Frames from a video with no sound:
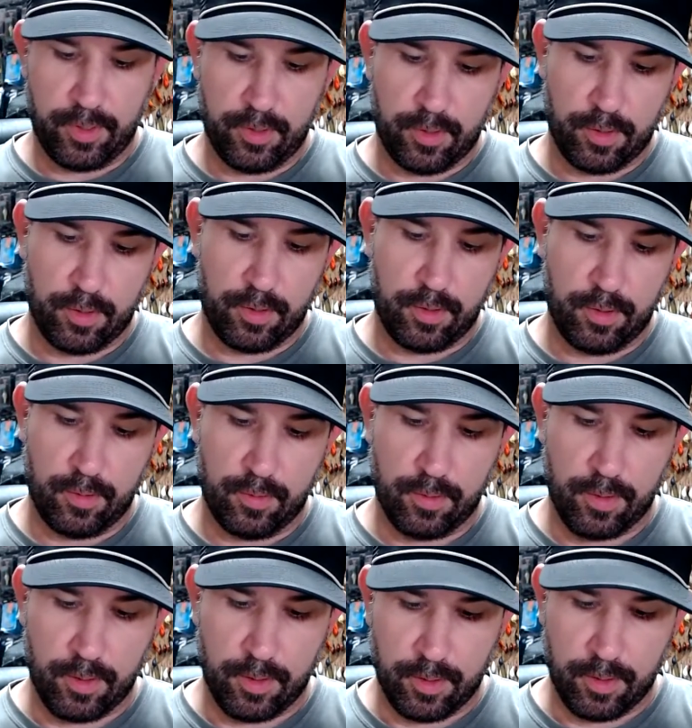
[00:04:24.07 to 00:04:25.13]
are
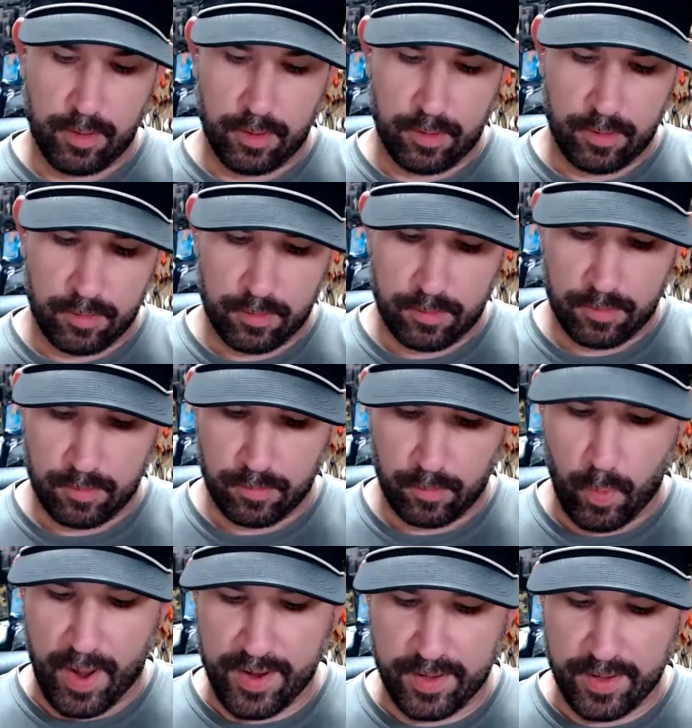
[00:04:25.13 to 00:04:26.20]
you
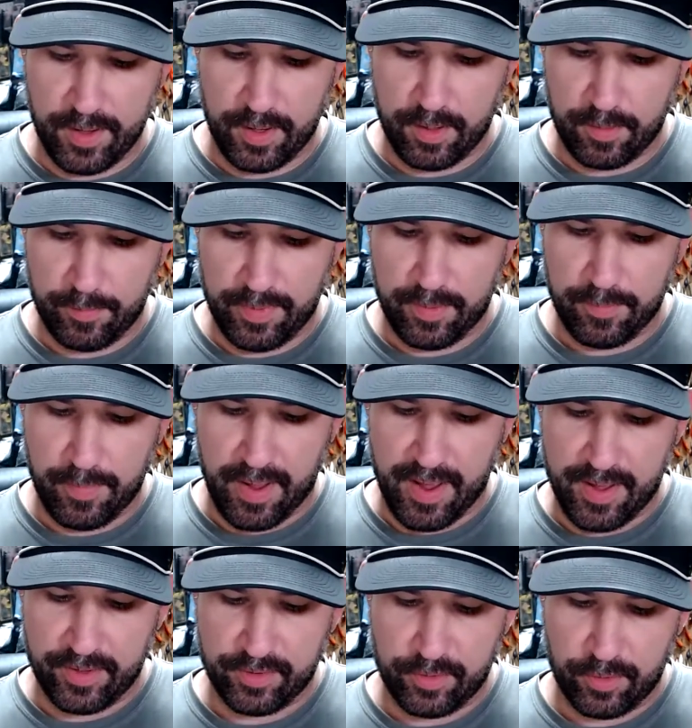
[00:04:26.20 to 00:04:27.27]
whacking big
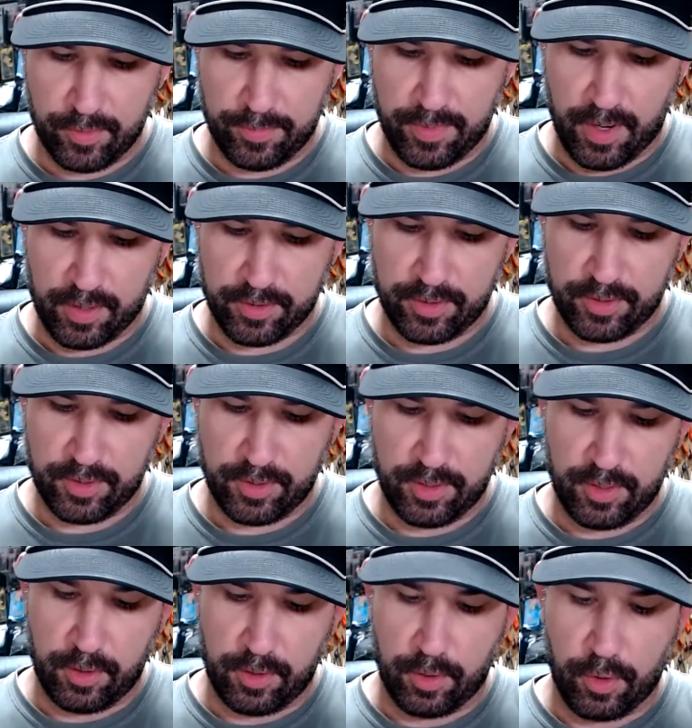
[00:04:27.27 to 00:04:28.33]
bass on obnoxiously
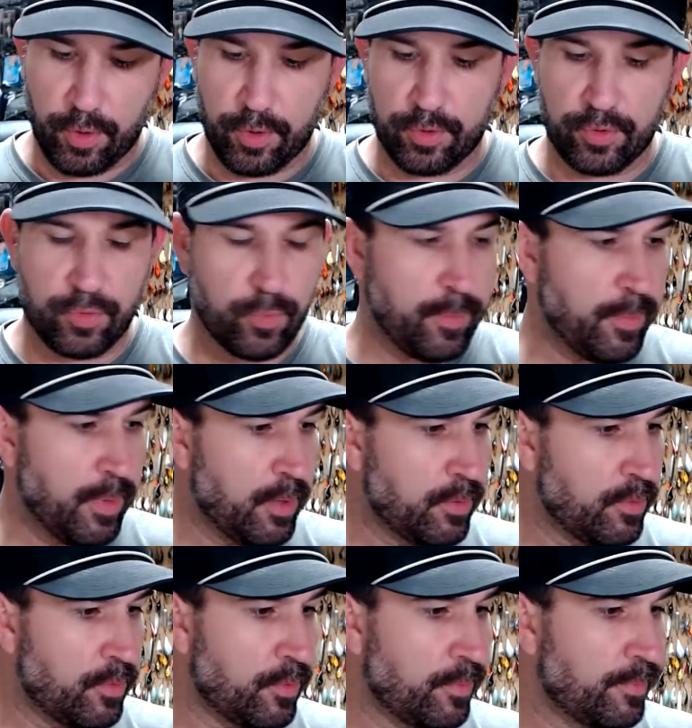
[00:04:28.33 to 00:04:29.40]
large swim baits?